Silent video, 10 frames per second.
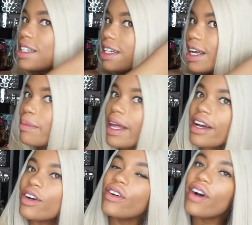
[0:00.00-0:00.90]
and I'm
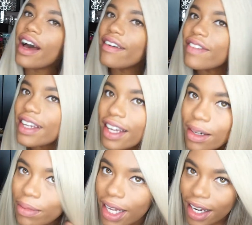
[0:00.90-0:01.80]
like, girl, I've
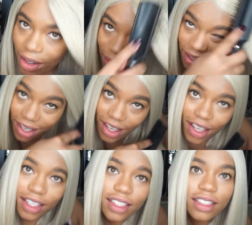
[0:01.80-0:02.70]
done platinum
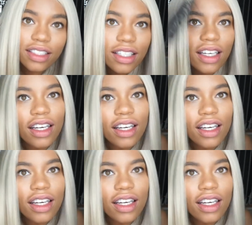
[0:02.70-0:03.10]
blonde.